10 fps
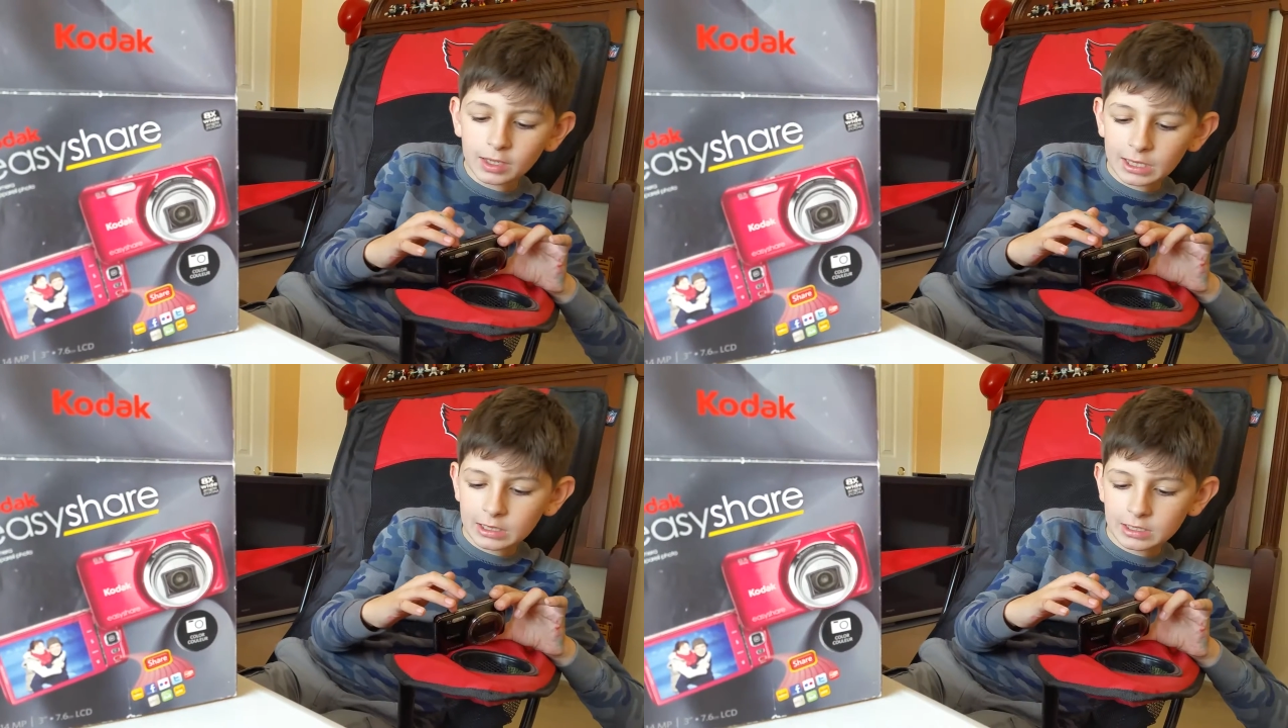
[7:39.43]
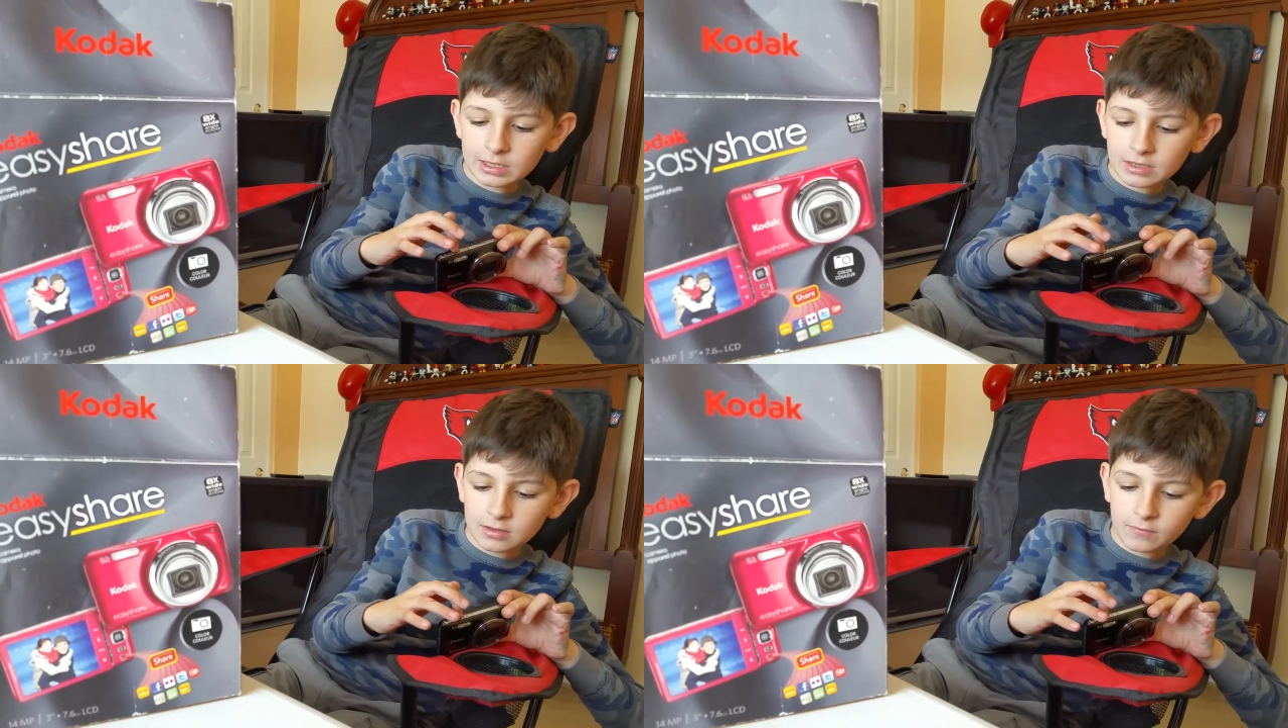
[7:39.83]
and this
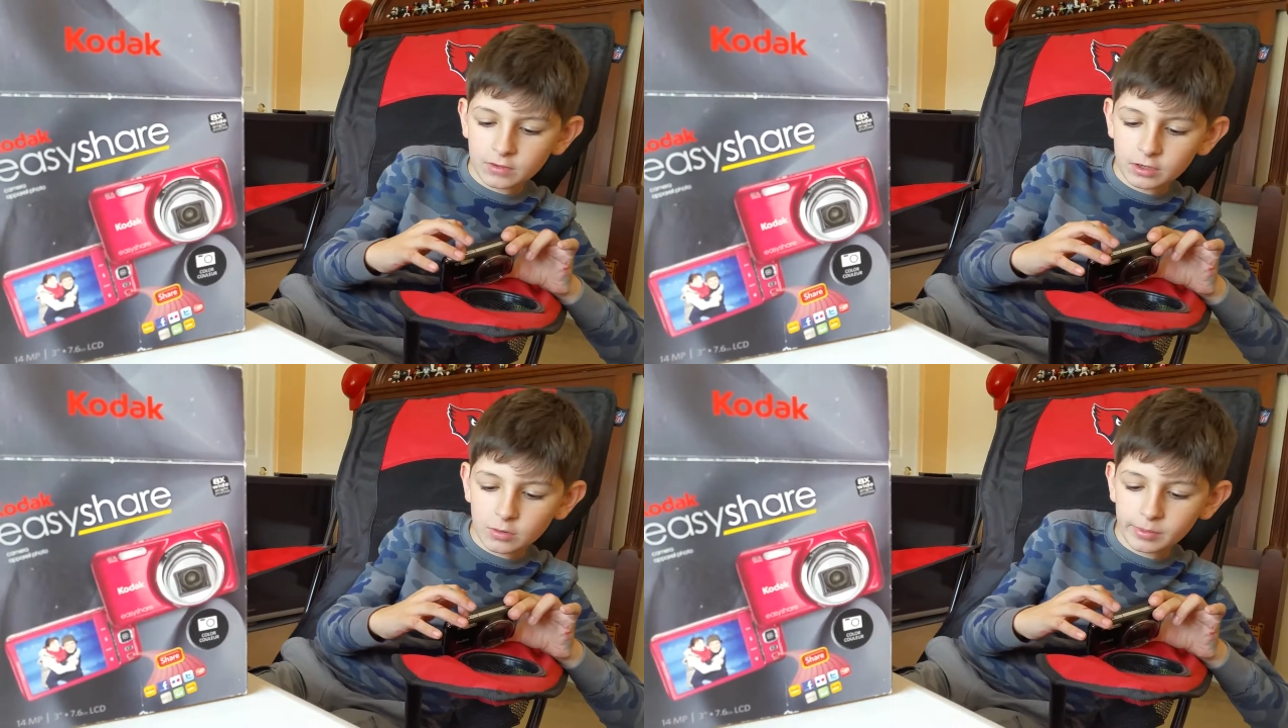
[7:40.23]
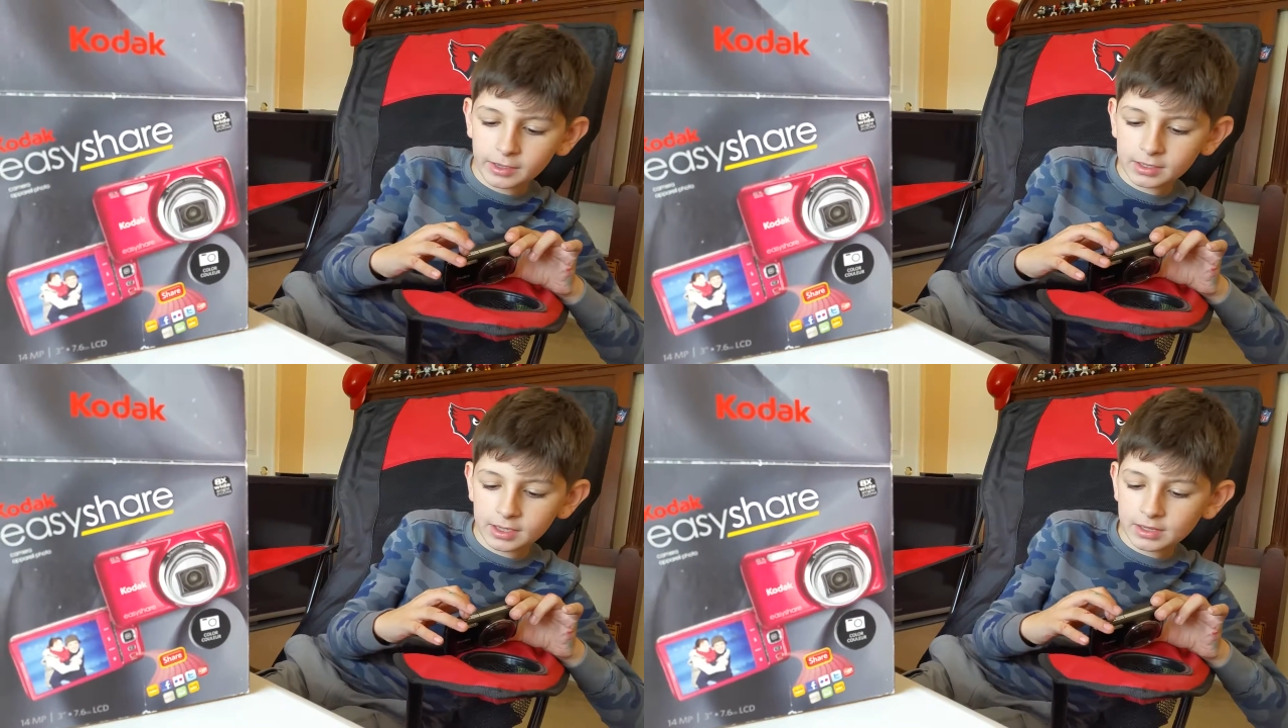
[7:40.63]
is the video
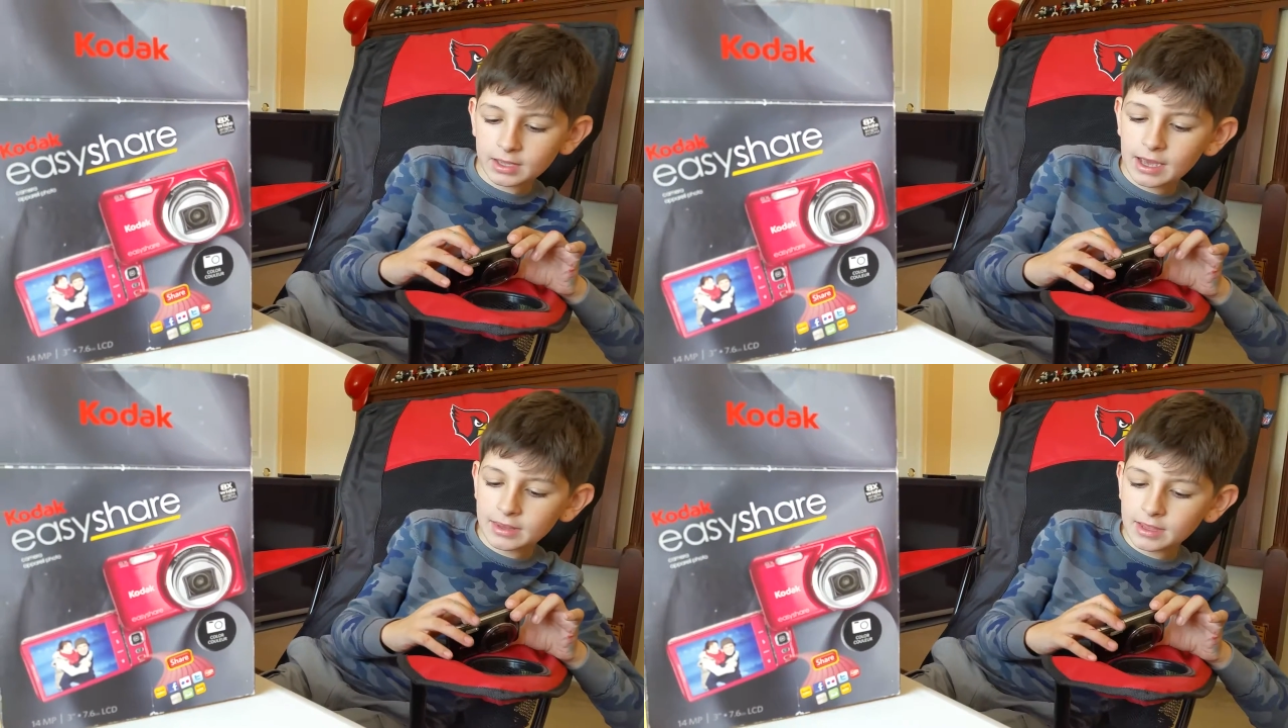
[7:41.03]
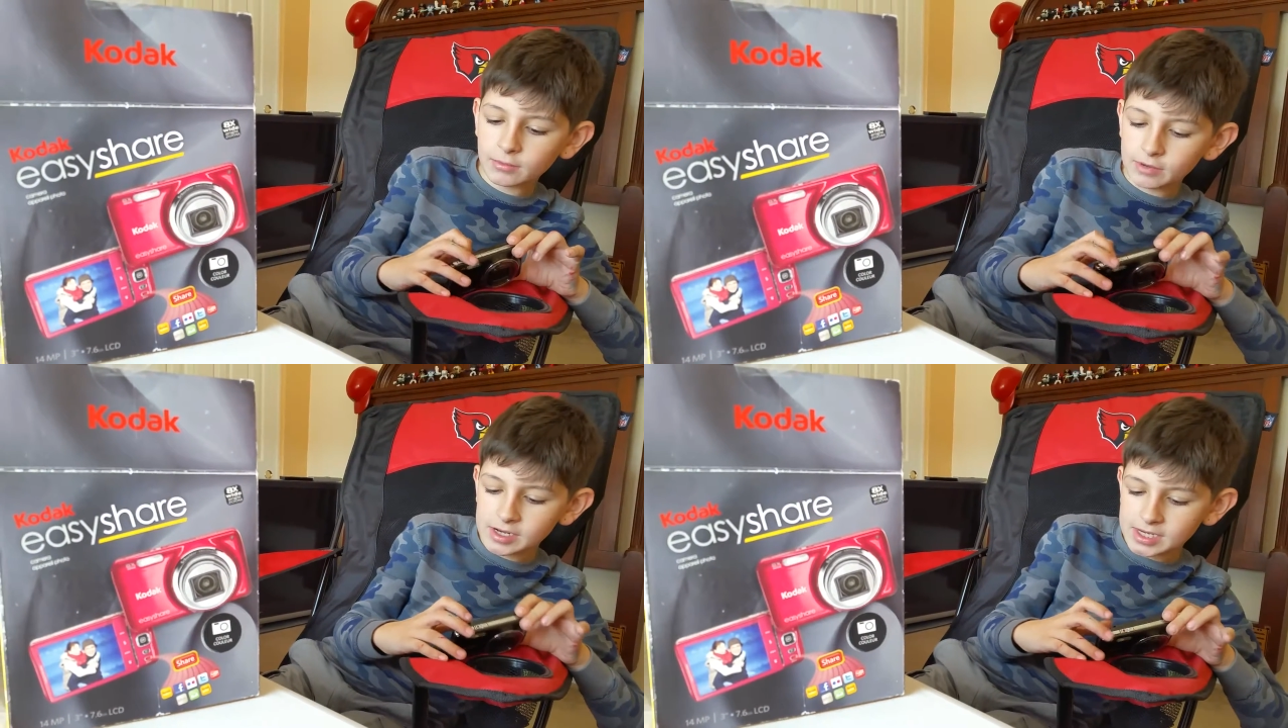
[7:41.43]
button because it has
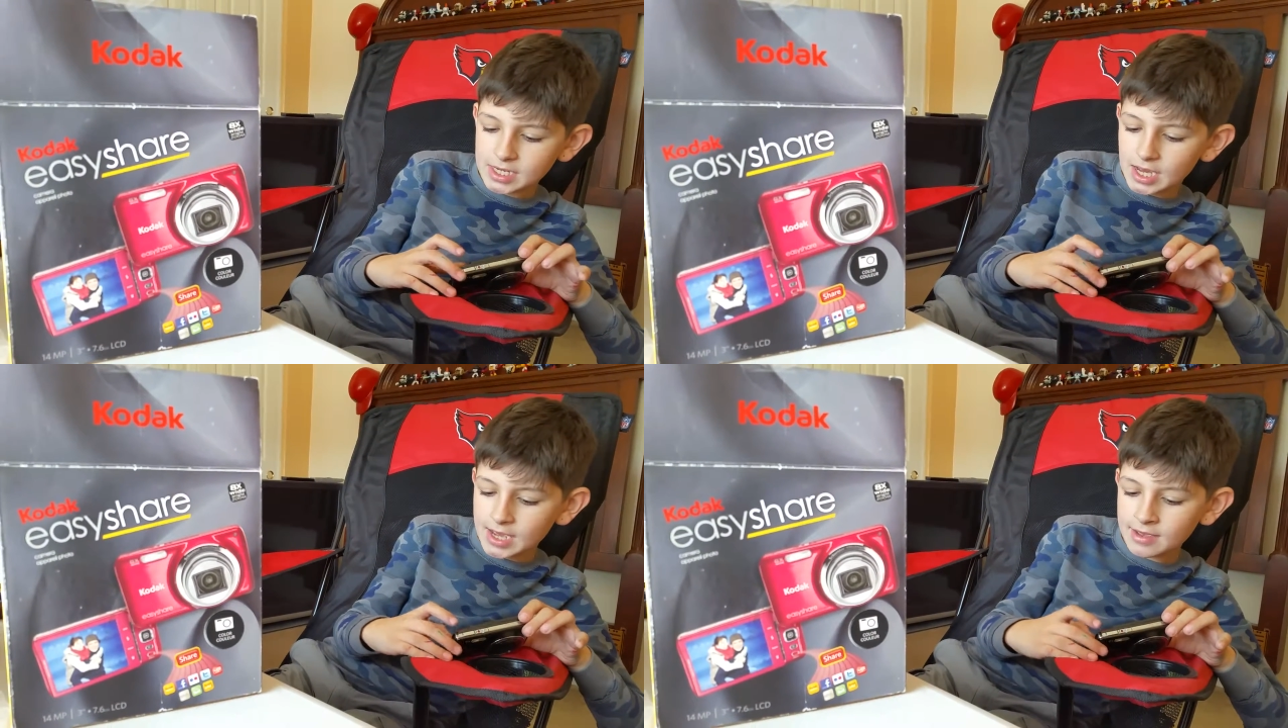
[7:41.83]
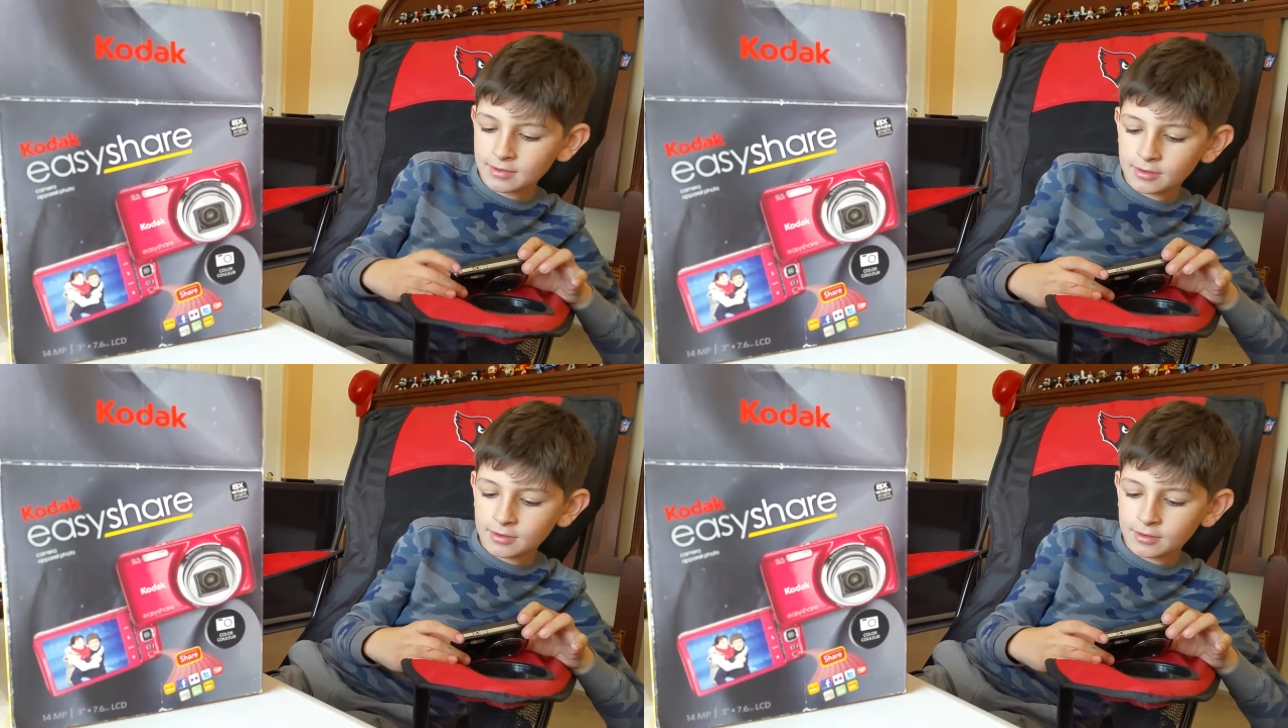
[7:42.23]
that red dot,